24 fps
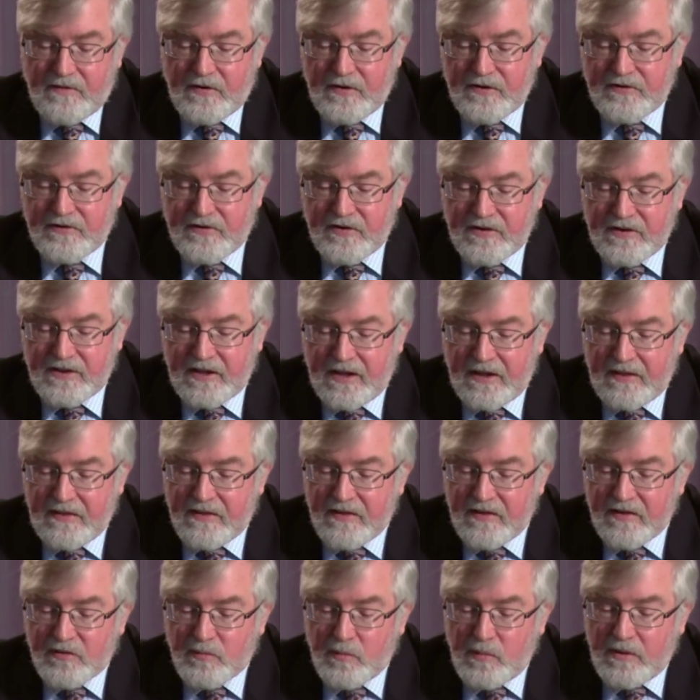Verse 13,
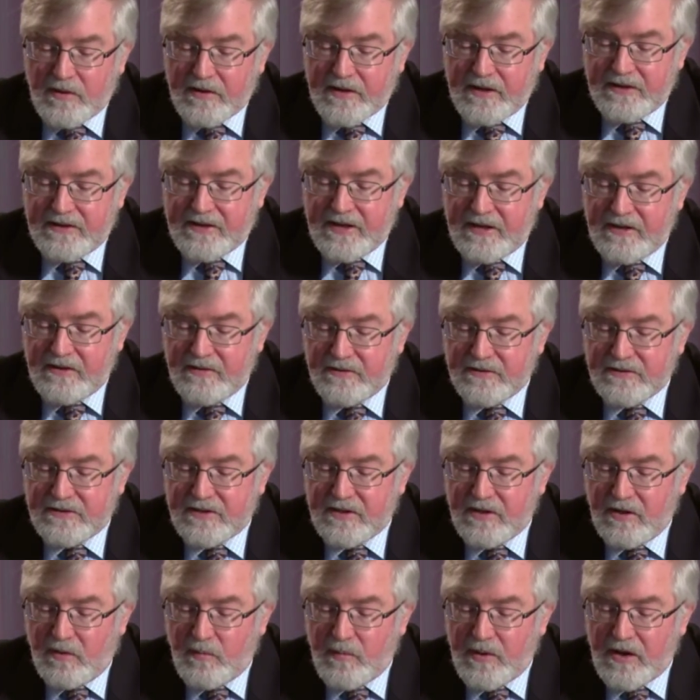this will continue
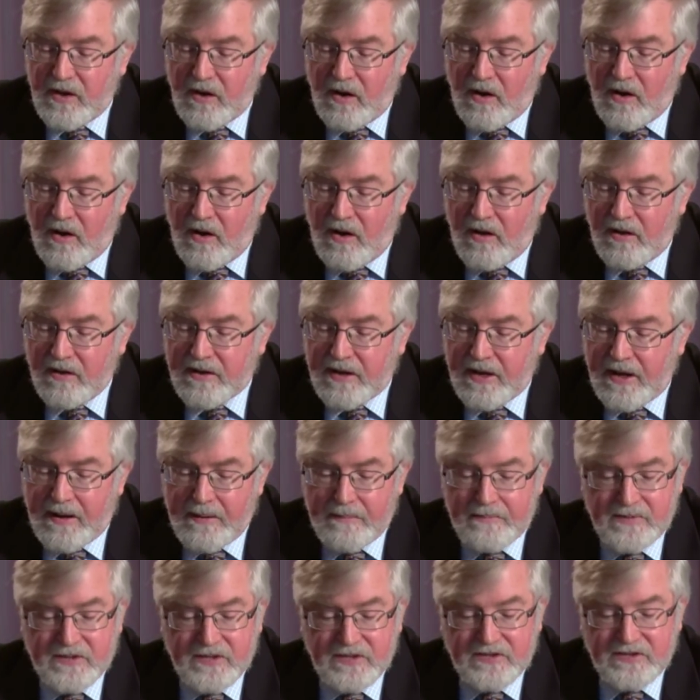until we all
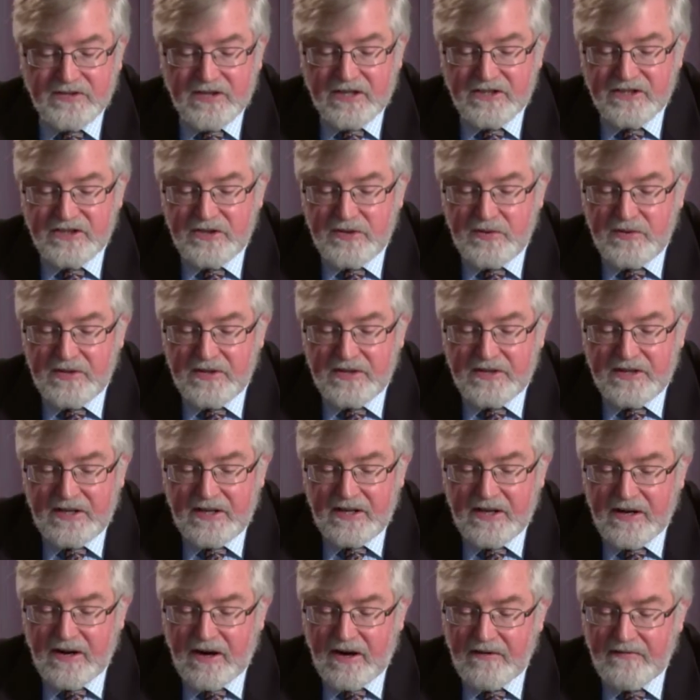come to such
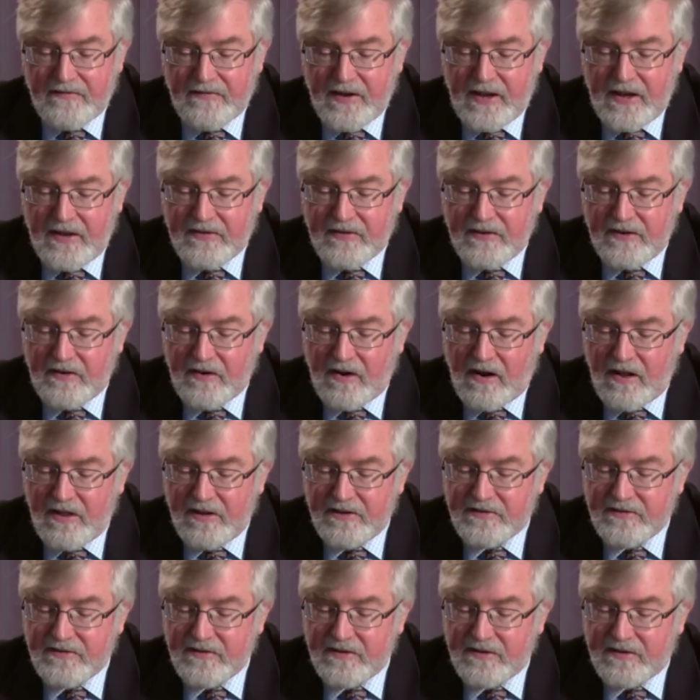unity in our faith and
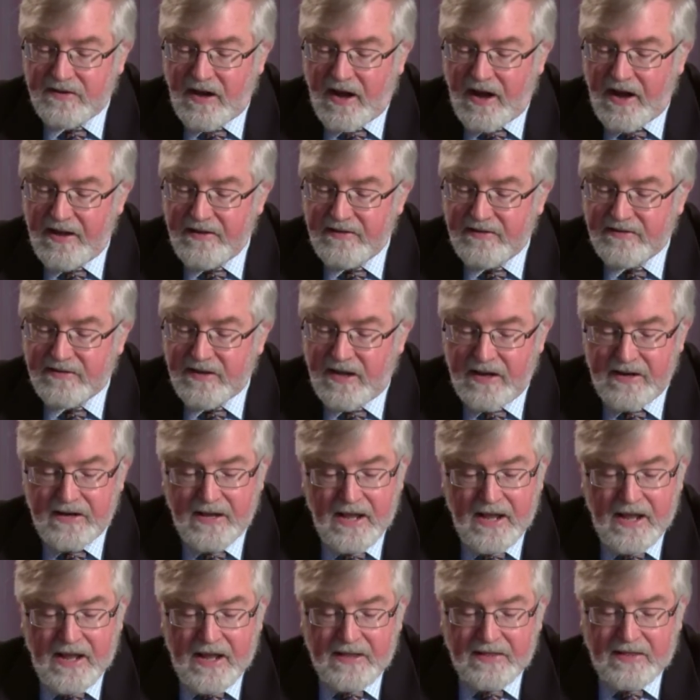knowledge of the God
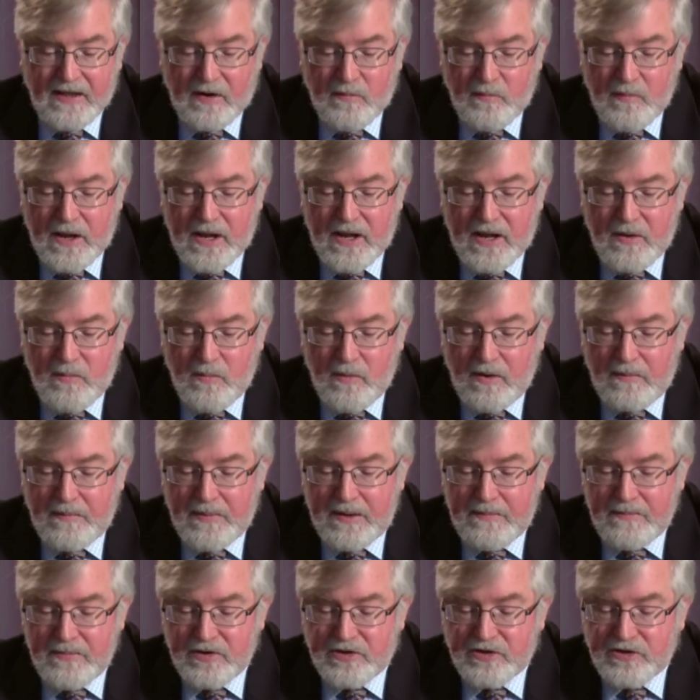Son that we will
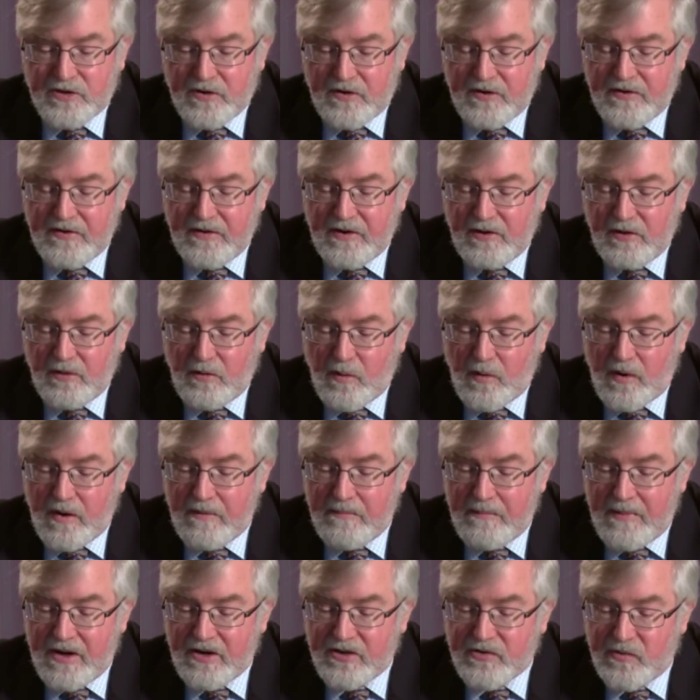be mature in the
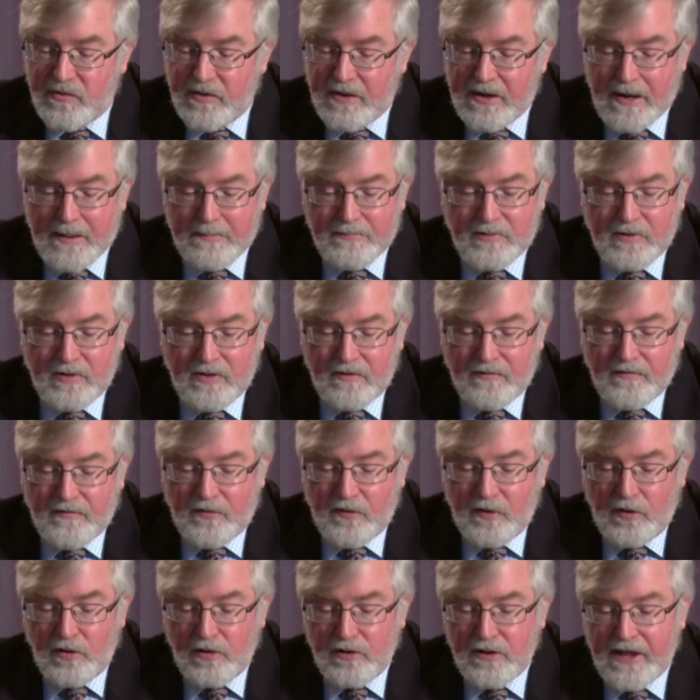Lord, measuring up to the
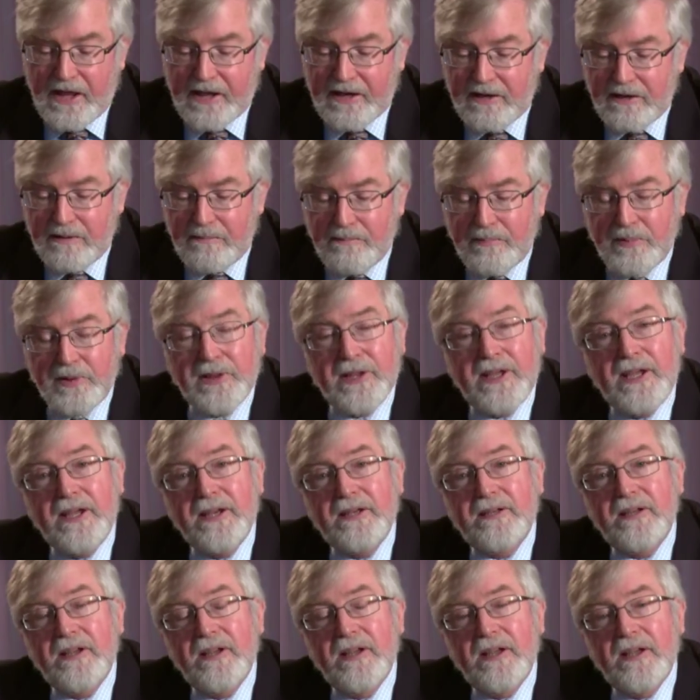full and
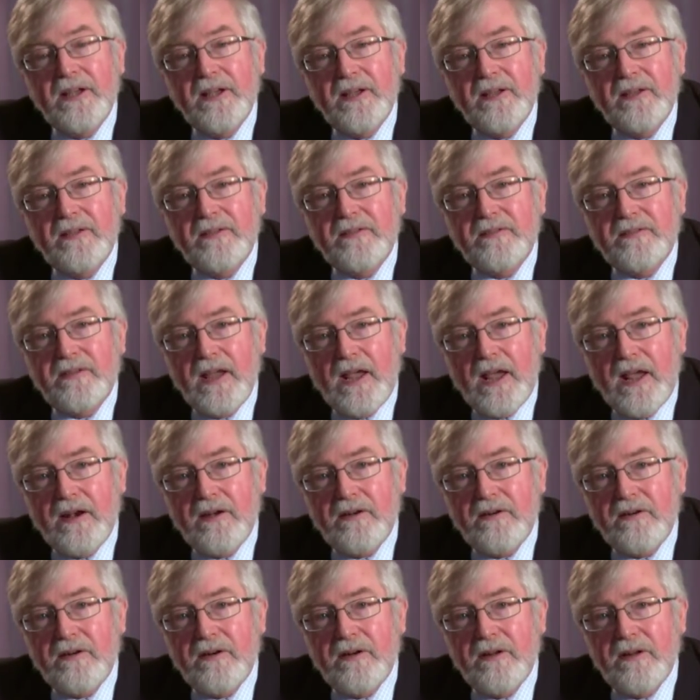complete
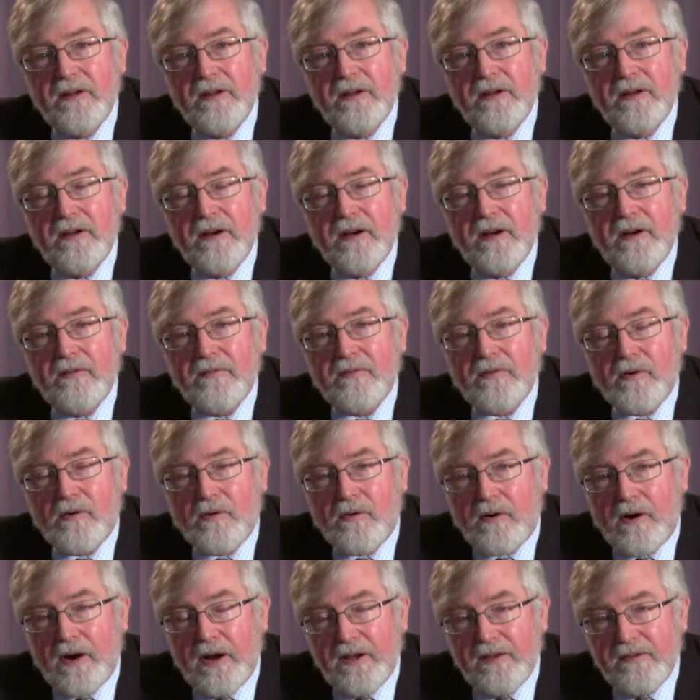standard of
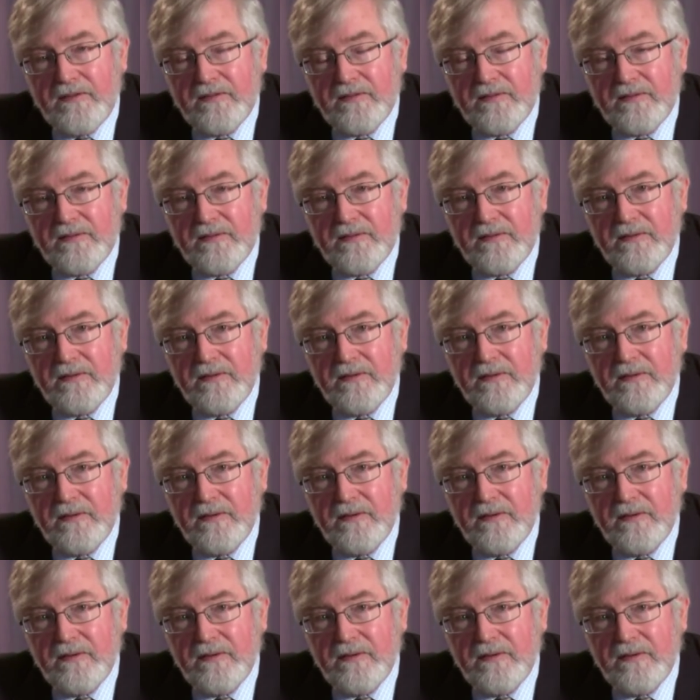Christ.